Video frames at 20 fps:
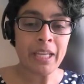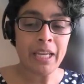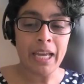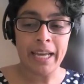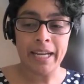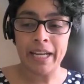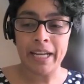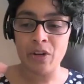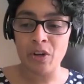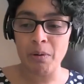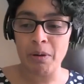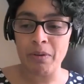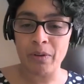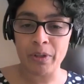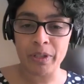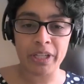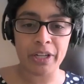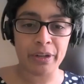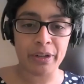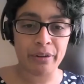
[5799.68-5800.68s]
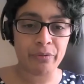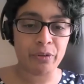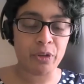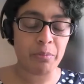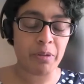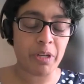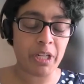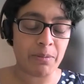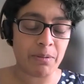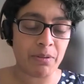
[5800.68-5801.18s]
And I know we've only got a few
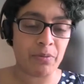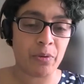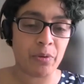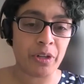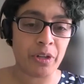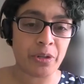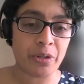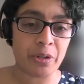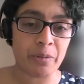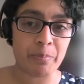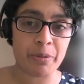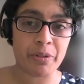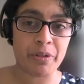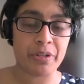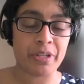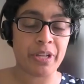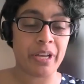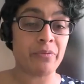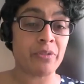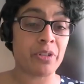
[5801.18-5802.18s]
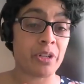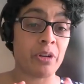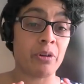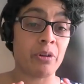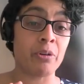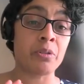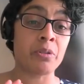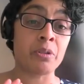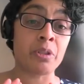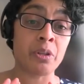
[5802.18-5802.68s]
minutes before interpreters have to go.
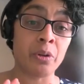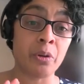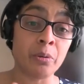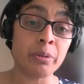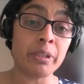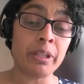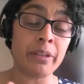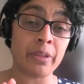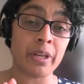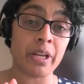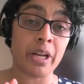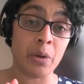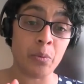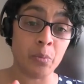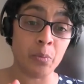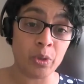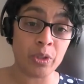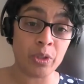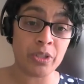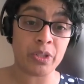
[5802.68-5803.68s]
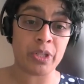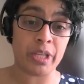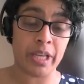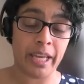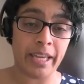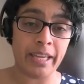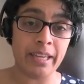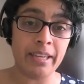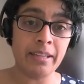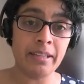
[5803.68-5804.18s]
So the only thing I would
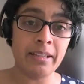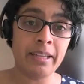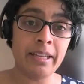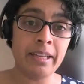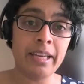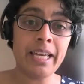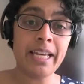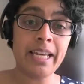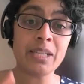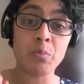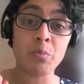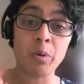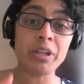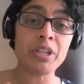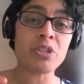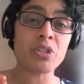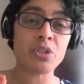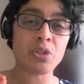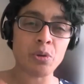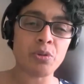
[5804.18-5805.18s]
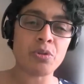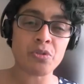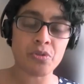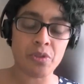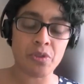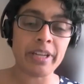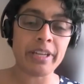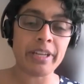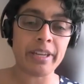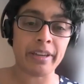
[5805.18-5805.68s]
say is what is so
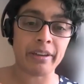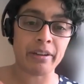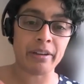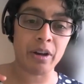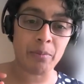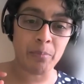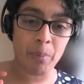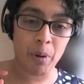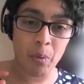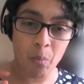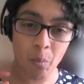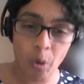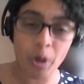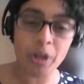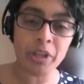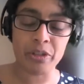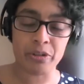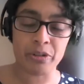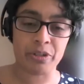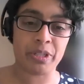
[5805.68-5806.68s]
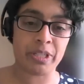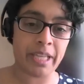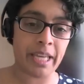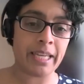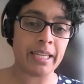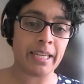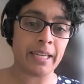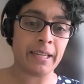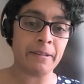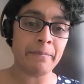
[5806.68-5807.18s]
striking about what you're
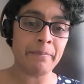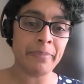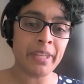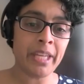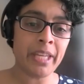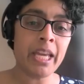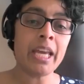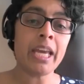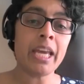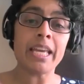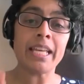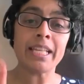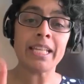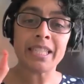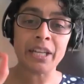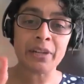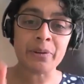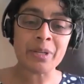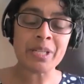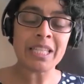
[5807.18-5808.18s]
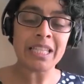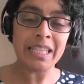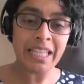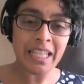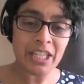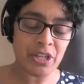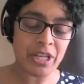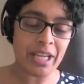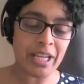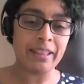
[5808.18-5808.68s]
saying is there is lit
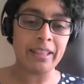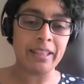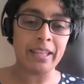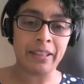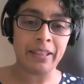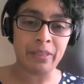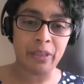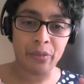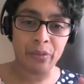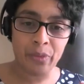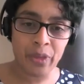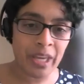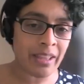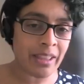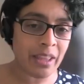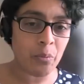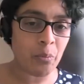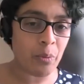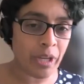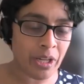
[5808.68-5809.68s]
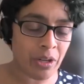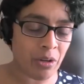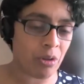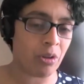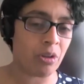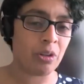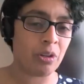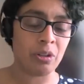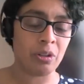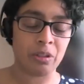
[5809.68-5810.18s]
in the thing that we
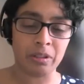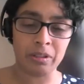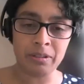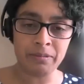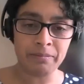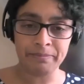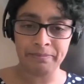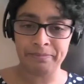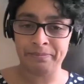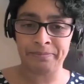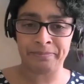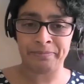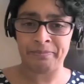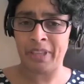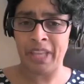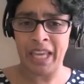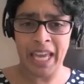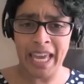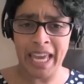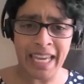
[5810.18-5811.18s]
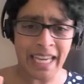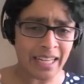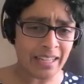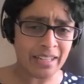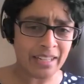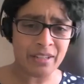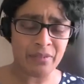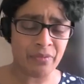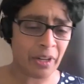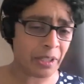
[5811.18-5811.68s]
call the aid
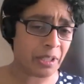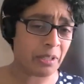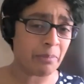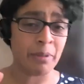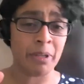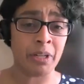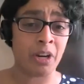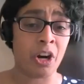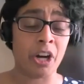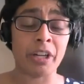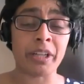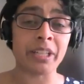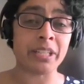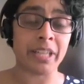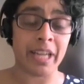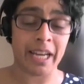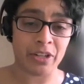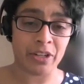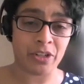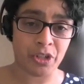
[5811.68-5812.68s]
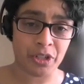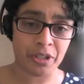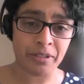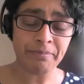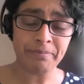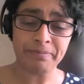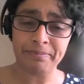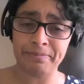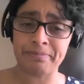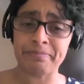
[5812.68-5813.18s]
and development architecture,
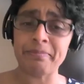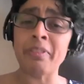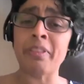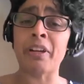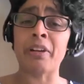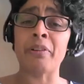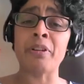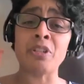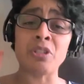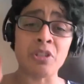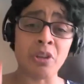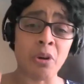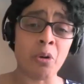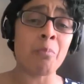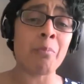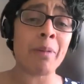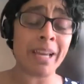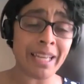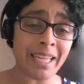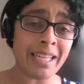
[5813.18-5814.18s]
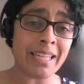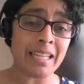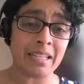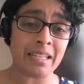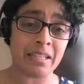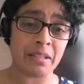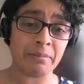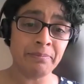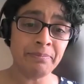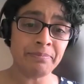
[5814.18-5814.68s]
there is no
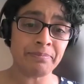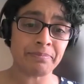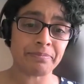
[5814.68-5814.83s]
mechanism